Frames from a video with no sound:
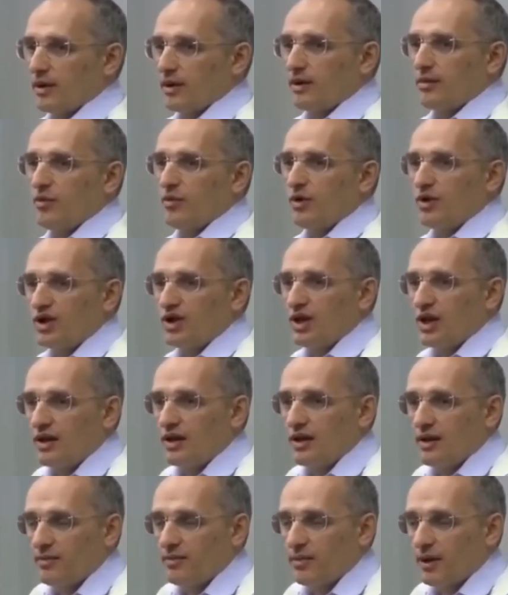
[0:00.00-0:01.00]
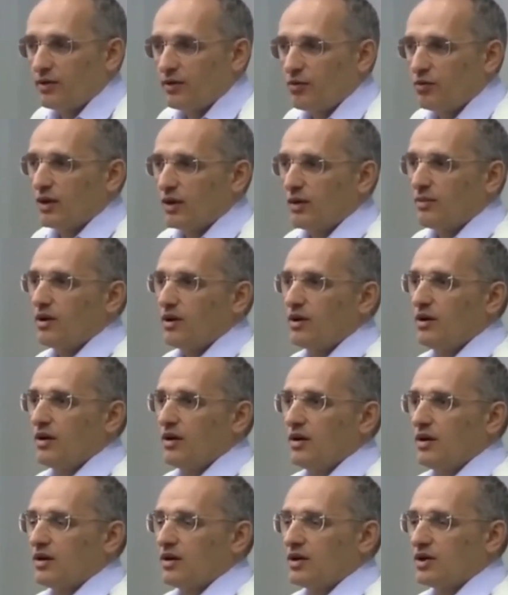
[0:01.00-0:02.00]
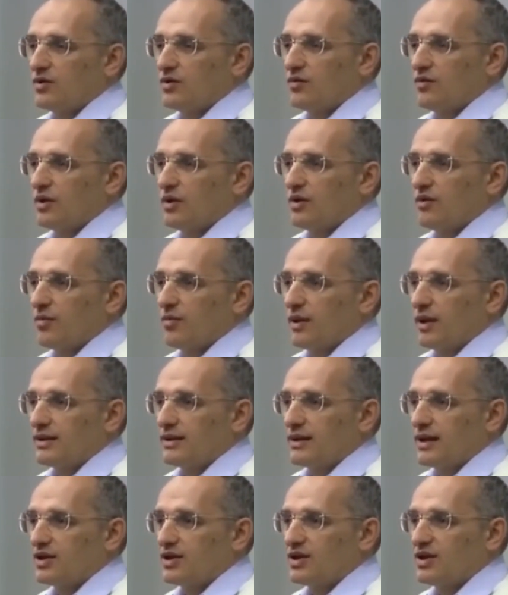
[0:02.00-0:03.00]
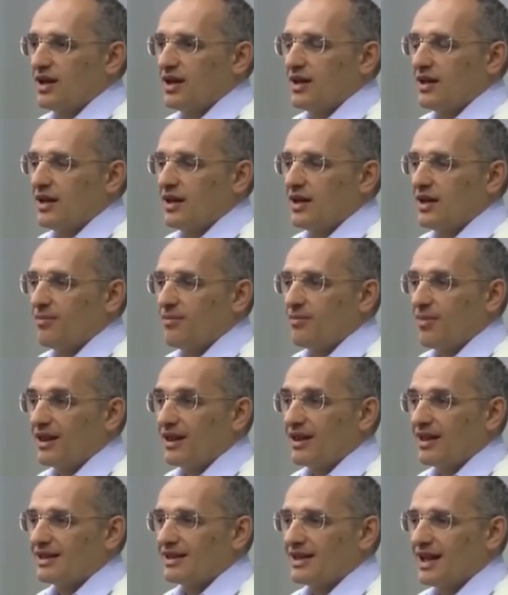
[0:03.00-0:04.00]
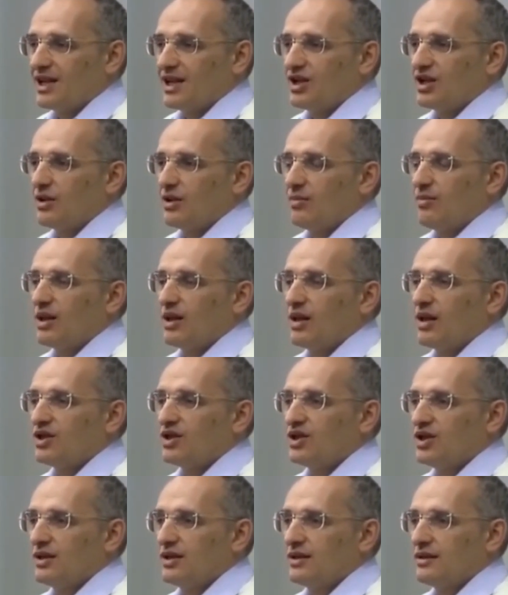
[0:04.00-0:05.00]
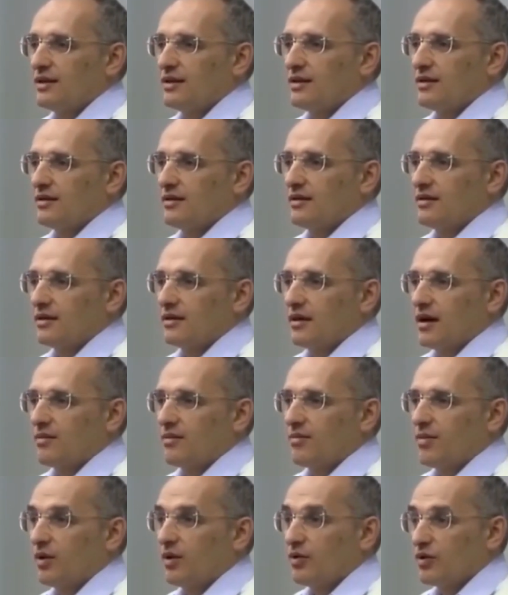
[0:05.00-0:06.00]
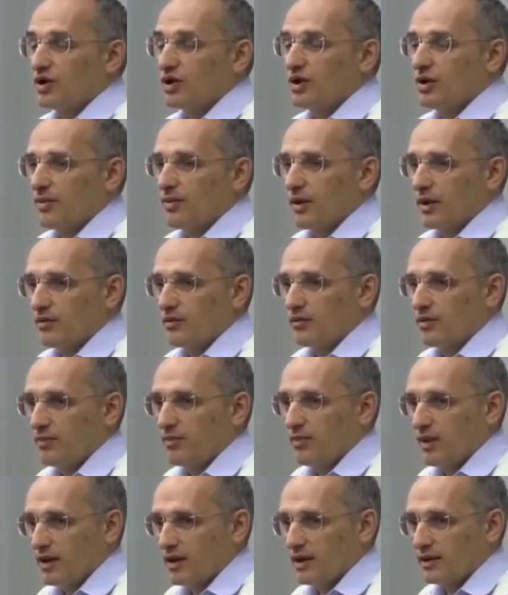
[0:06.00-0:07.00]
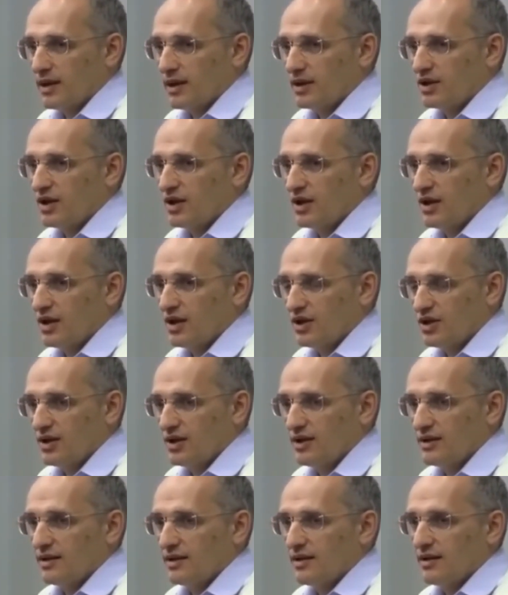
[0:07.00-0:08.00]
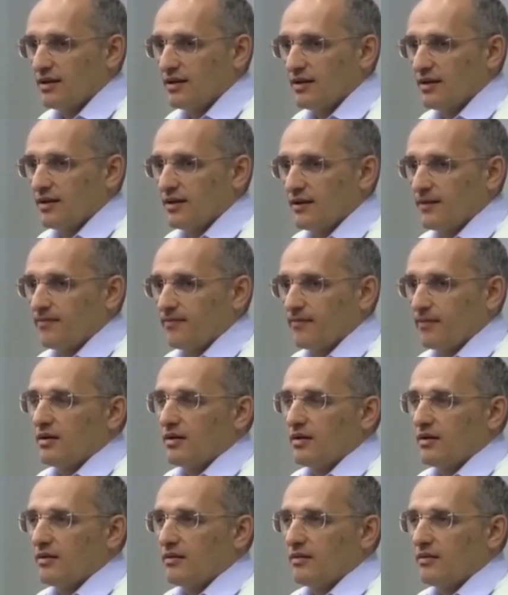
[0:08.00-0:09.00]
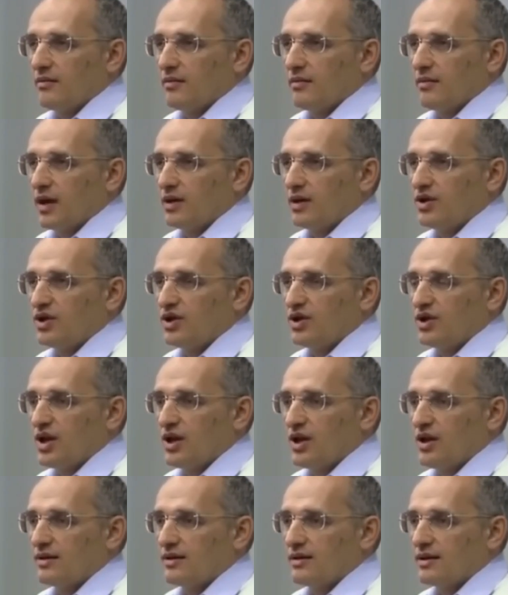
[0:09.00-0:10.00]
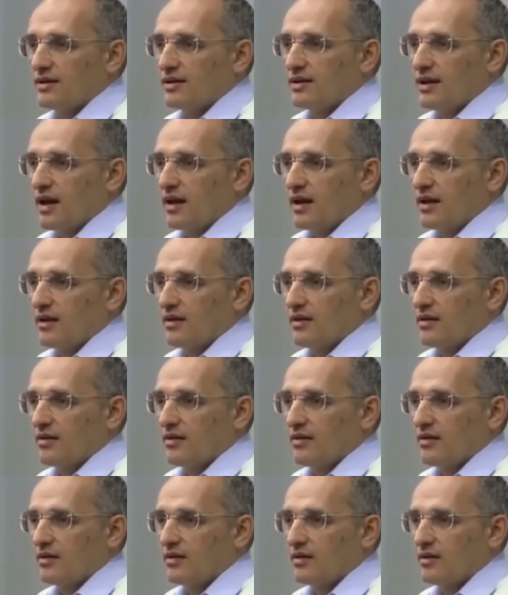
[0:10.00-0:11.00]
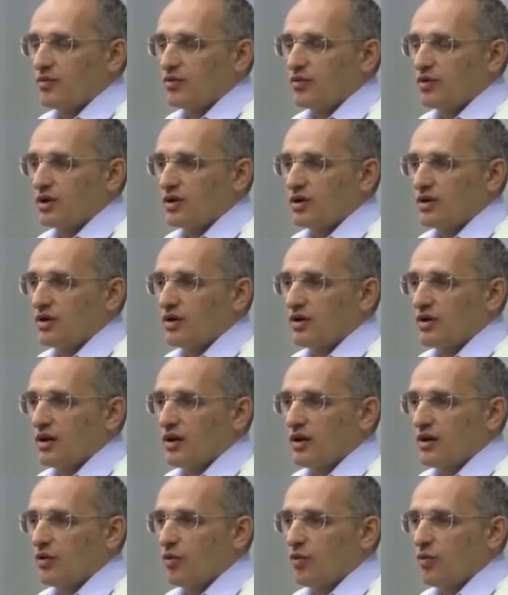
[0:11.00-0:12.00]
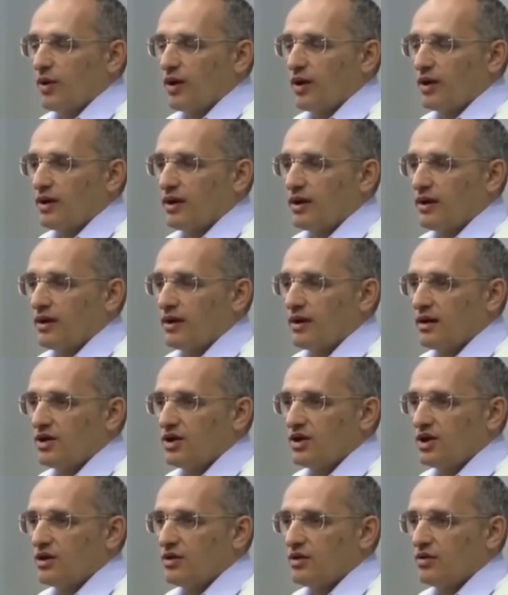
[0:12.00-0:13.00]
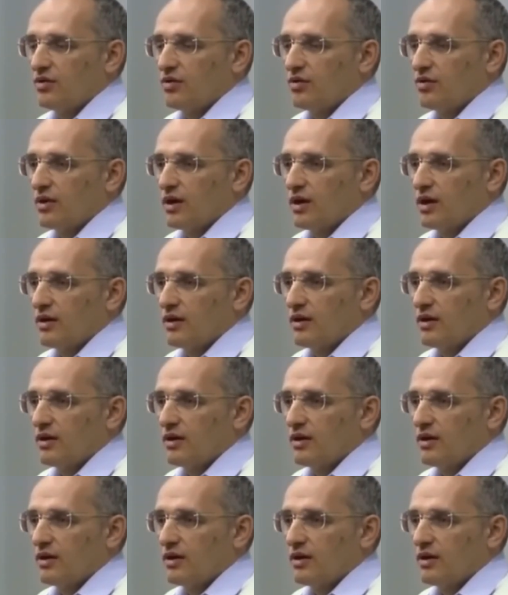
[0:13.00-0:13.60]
Therefore, treatment with animal products not intended for life, unlike dairy products which are meant for life, does not purify the mind or consciousness. Such treatments may heal the physical body, but the subtle energy body will be contaminated.